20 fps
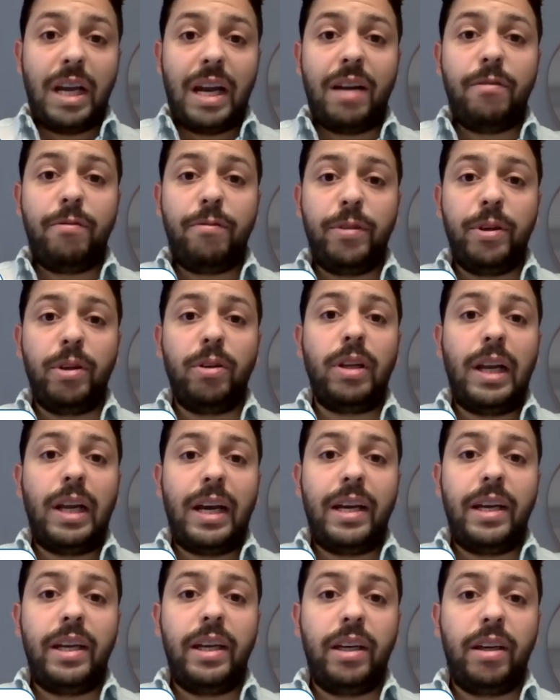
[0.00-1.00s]
I feel
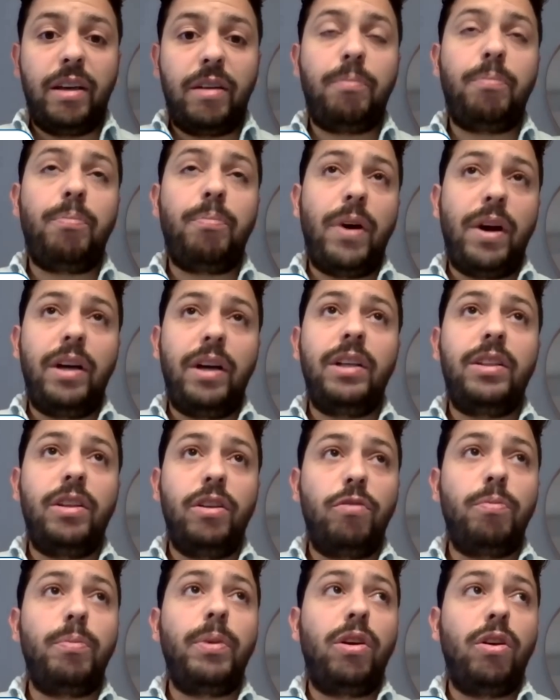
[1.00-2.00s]
like part
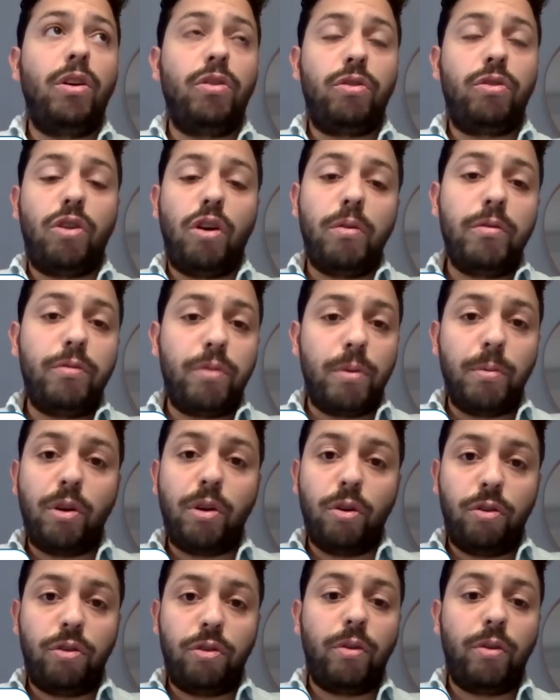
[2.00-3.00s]
is because coming from
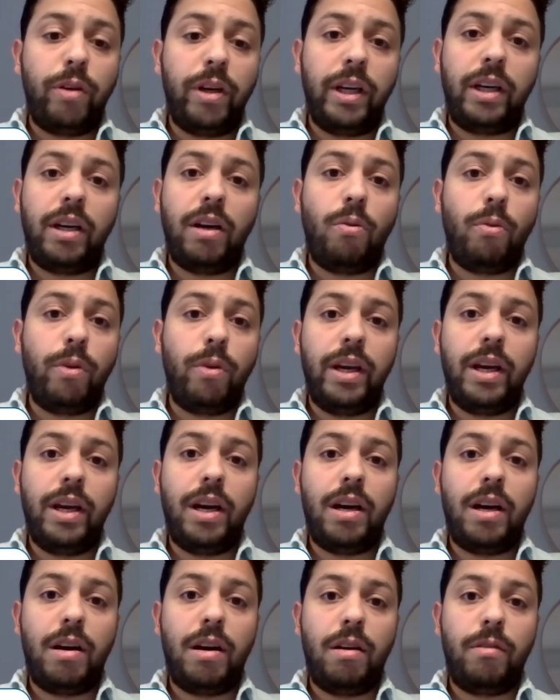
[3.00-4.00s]
Costa Rica, we
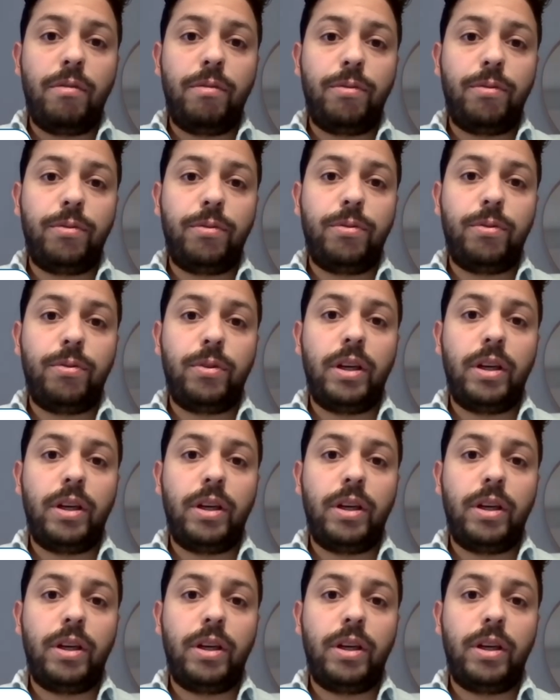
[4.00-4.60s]
have